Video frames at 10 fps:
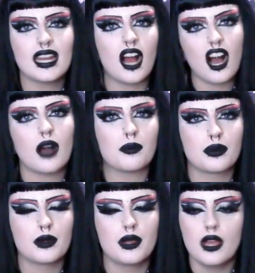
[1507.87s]
up,
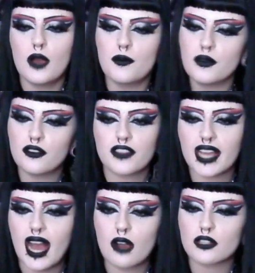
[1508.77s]
move the
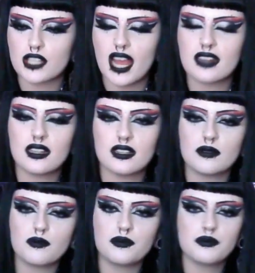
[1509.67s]
couch, and
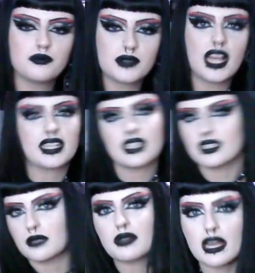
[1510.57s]

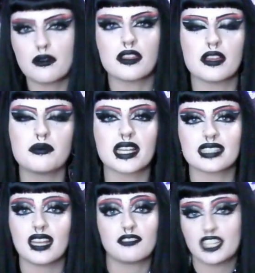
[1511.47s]
technically play with him because
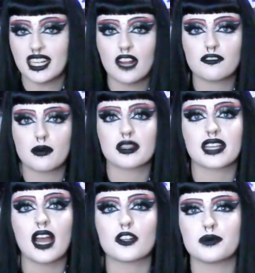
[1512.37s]
I have to get it up from under the
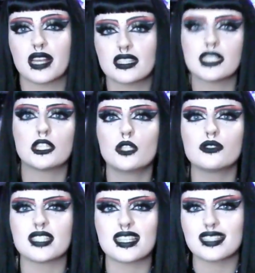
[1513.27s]
couch because he
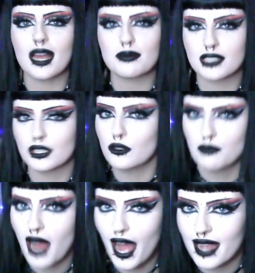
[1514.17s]
loses his absolute
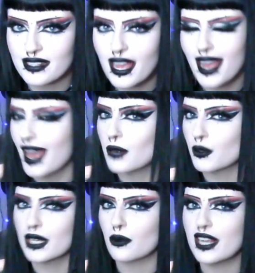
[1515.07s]
mind and
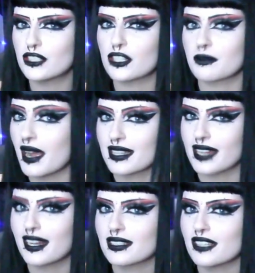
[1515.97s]
rearranges my
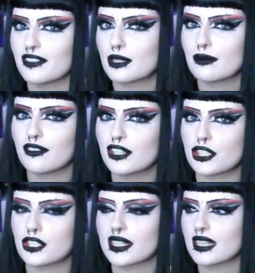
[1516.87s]
entire living room furniture to get the